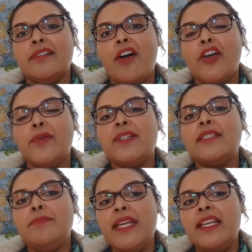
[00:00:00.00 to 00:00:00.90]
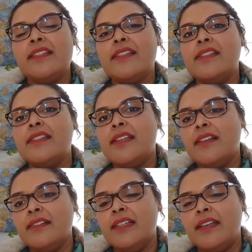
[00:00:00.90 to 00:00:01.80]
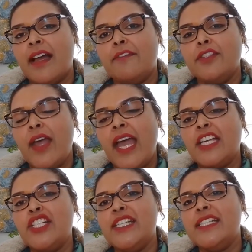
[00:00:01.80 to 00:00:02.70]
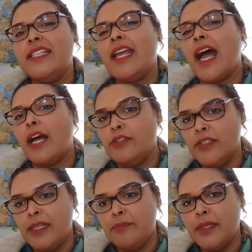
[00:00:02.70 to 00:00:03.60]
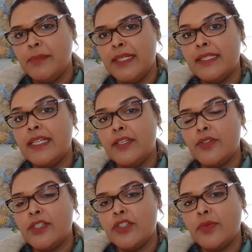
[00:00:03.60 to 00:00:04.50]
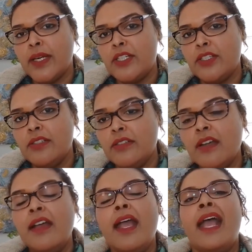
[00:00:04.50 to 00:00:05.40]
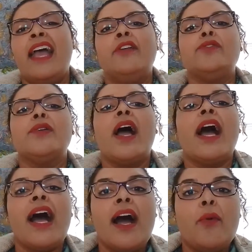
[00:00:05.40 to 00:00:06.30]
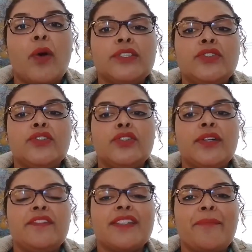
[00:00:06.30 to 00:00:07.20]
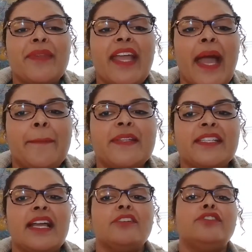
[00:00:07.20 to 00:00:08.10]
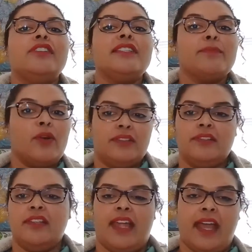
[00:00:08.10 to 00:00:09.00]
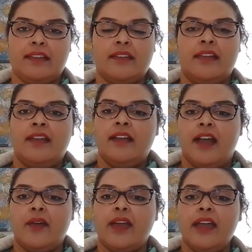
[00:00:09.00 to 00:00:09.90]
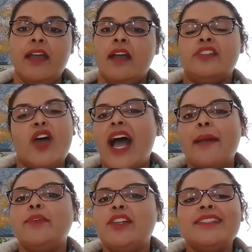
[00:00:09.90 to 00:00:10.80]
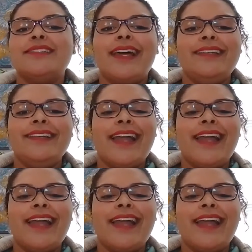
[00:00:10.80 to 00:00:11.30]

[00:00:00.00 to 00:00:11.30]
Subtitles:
experienced and skilled enough to actually see how to implement it in your situation, and also what to do if something happens and how to respond to that? Okay, so I'm not selling